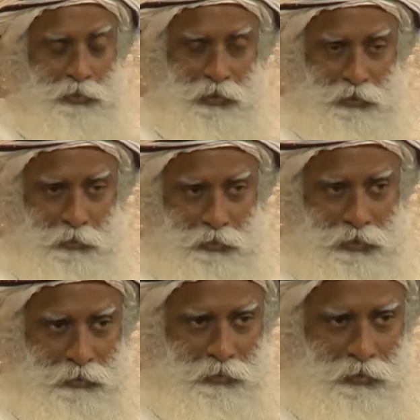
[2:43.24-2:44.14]
way to put
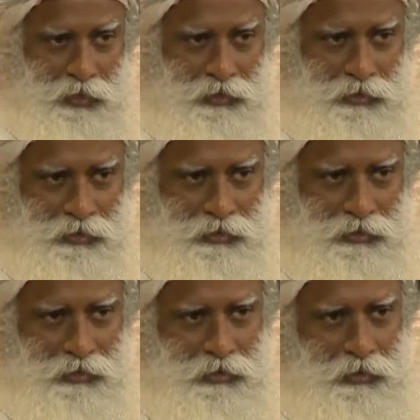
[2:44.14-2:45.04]
them to rest is,
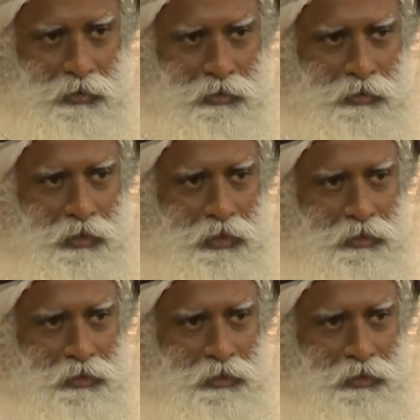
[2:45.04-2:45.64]
there